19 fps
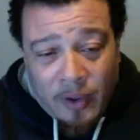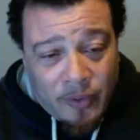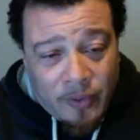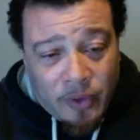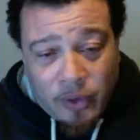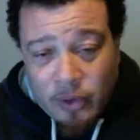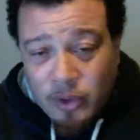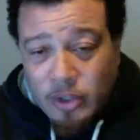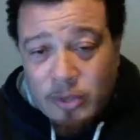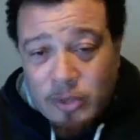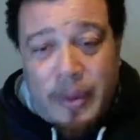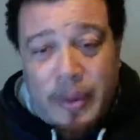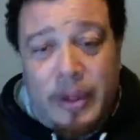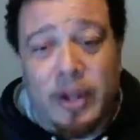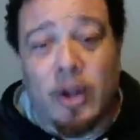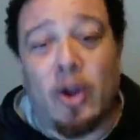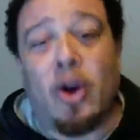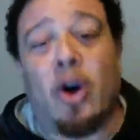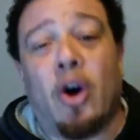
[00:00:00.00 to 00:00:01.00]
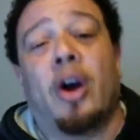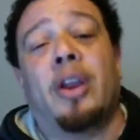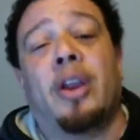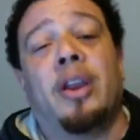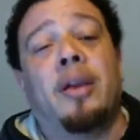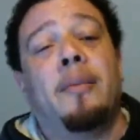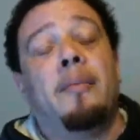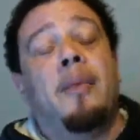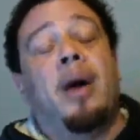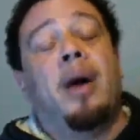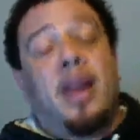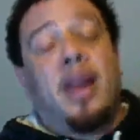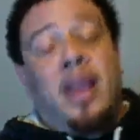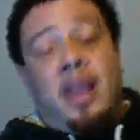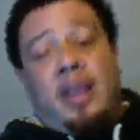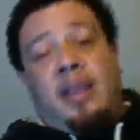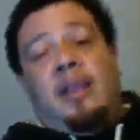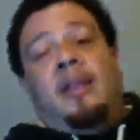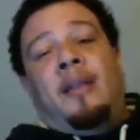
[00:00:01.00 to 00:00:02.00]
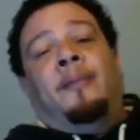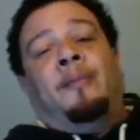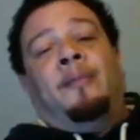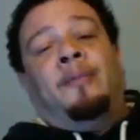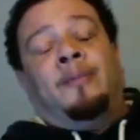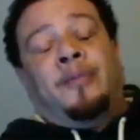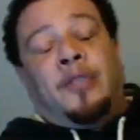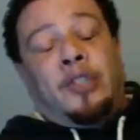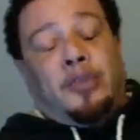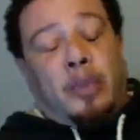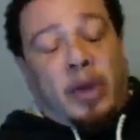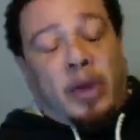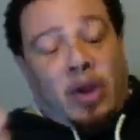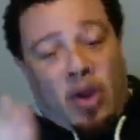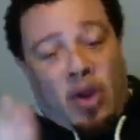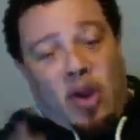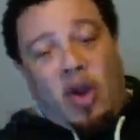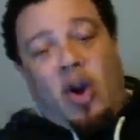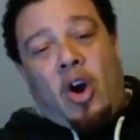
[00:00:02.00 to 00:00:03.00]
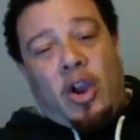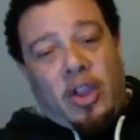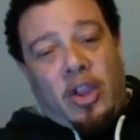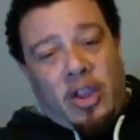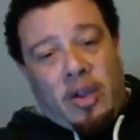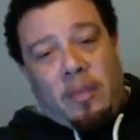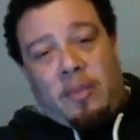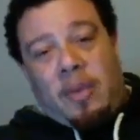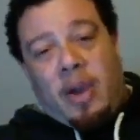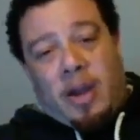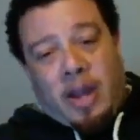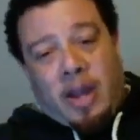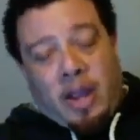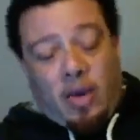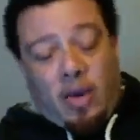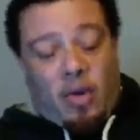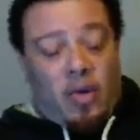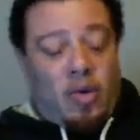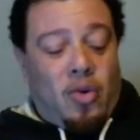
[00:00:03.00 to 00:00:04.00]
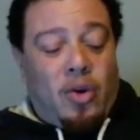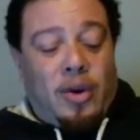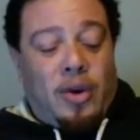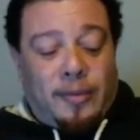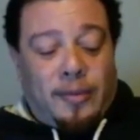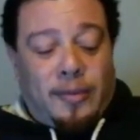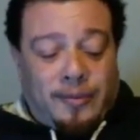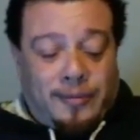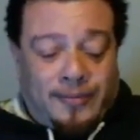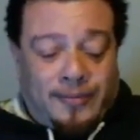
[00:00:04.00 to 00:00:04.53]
You spending all your money. You spending all your money on